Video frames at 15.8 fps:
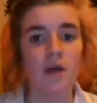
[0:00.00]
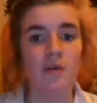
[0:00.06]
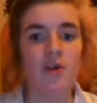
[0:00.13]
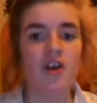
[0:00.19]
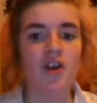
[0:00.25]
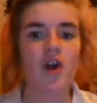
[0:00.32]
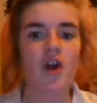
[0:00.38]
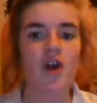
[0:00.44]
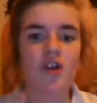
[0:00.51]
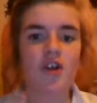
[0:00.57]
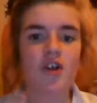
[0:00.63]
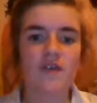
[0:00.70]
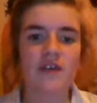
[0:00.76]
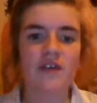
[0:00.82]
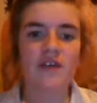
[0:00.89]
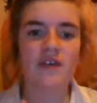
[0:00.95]
But there are those
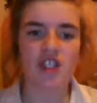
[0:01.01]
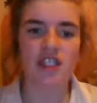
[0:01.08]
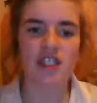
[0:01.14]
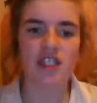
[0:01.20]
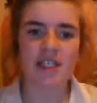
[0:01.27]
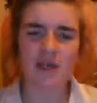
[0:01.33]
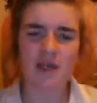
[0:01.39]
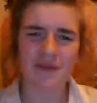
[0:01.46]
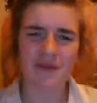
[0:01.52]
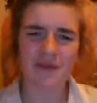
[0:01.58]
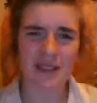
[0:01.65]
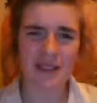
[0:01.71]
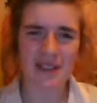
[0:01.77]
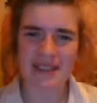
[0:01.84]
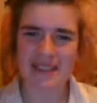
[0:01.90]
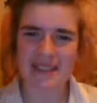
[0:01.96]
of us who stick with
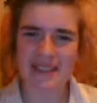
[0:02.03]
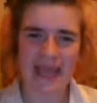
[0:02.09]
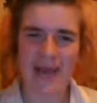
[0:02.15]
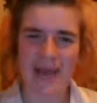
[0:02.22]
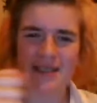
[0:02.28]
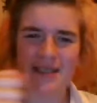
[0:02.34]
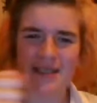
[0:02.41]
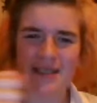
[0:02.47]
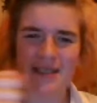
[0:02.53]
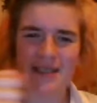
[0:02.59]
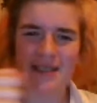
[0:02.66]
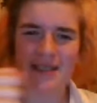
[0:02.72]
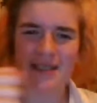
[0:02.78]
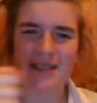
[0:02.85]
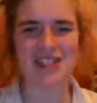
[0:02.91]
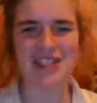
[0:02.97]
little Sam and Jim
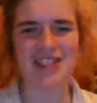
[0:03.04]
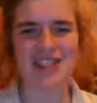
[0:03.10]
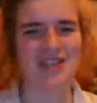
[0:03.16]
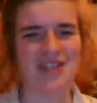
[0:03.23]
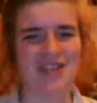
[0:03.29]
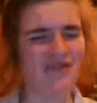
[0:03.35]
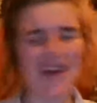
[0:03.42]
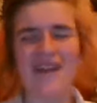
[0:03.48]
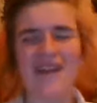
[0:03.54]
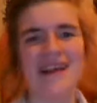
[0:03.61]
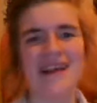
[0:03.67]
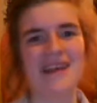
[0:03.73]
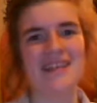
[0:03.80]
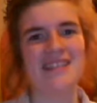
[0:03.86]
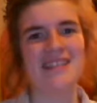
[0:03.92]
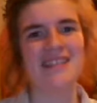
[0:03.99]
Winchester to the
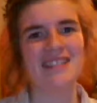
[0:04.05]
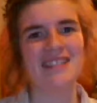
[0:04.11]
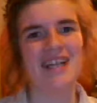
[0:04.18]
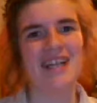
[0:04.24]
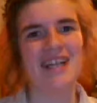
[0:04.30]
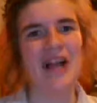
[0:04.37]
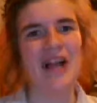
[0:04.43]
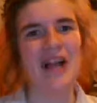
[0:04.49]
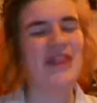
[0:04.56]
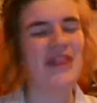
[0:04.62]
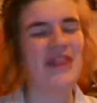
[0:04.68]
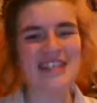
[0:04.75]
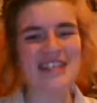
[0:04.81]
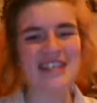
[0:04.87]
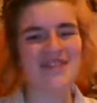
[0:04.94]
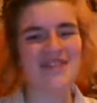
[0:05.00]
very end. Those
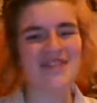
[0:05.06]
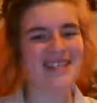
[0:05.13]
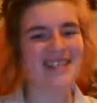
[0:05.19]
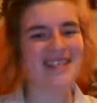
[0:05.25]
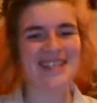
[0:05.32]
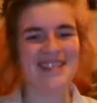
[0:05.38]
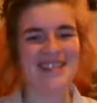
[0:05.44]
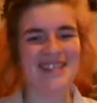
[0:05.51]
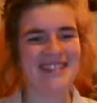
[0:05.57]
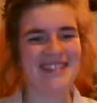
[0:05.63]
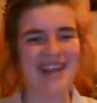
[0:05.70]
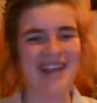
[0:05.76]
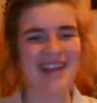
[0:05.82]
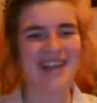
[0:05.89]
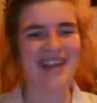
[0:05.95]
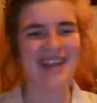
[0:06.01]
of us who
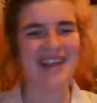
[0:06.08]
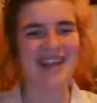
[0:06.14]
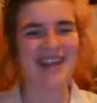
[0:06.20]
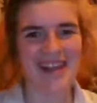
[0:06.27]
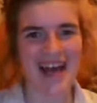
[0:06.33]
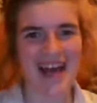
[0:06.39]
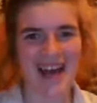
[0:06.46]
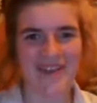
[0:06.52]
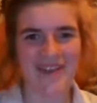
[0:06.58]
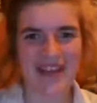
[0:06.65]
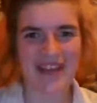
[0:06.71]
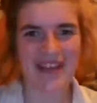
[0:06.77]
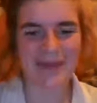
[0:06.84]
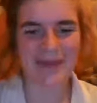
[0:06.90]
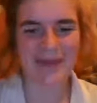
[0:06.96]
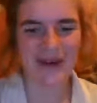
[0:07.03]
don't have a life
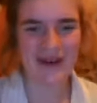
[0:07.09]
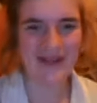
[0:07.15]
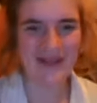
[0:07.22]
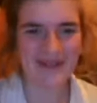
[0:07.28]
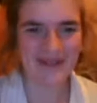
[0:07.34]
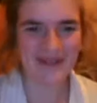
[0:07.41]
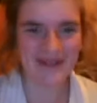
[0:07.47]
anymore.